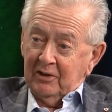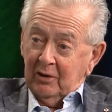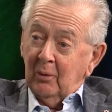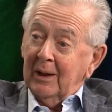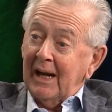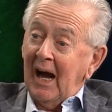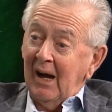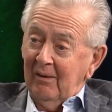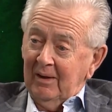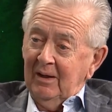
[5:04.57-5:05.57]
going
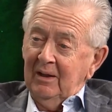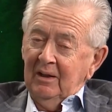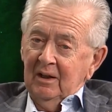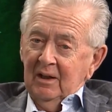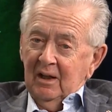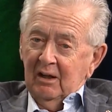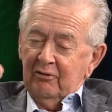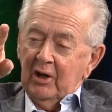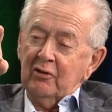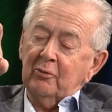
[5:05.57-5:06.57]
down,
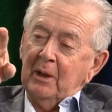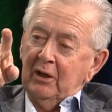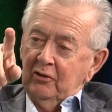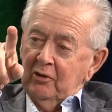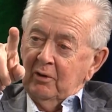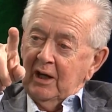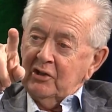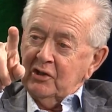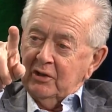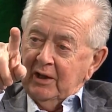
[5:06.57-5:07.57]
French speakers in
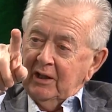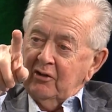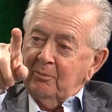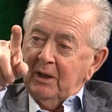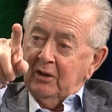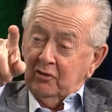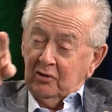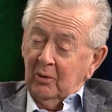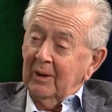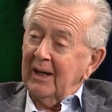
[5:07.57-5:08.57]
relation to English speakers
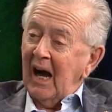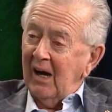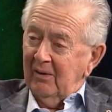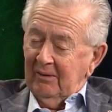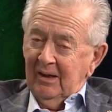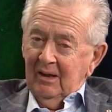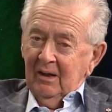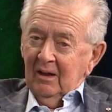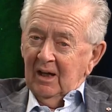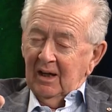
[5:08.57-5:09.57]
going down,
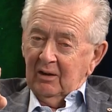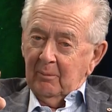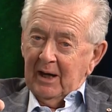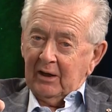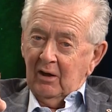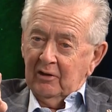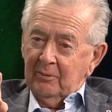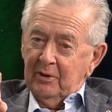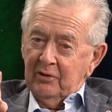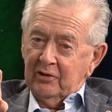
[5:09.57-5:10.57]
Quebec
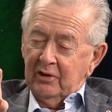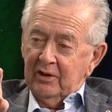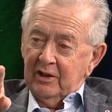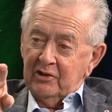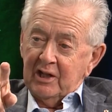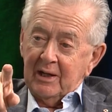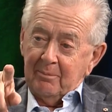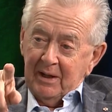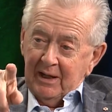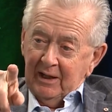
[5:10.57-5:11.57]
contribution to the
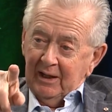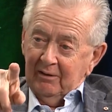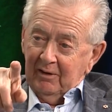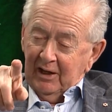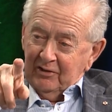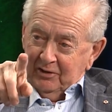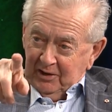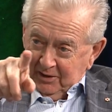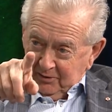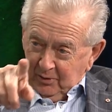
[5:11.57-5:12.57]
GDP in relation to
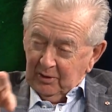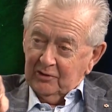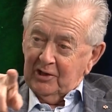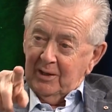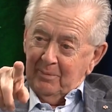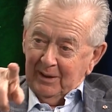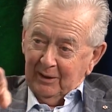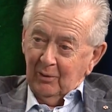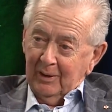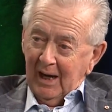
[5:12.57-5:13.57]
the total GDP
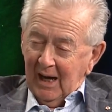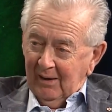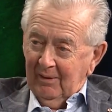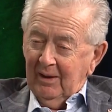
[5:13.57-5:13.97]
going down.